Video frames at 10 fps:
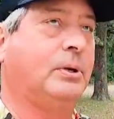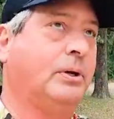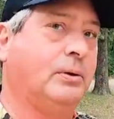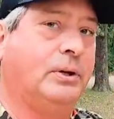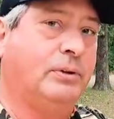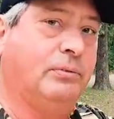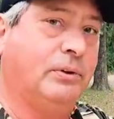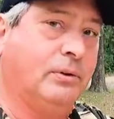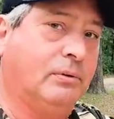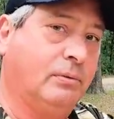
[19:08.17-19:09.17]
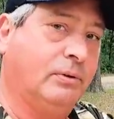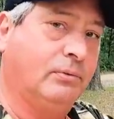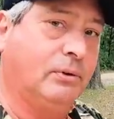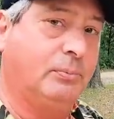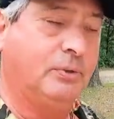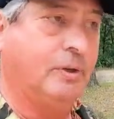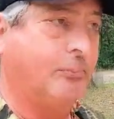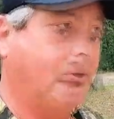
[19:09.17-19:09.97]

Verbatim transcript: below and it's in the description up.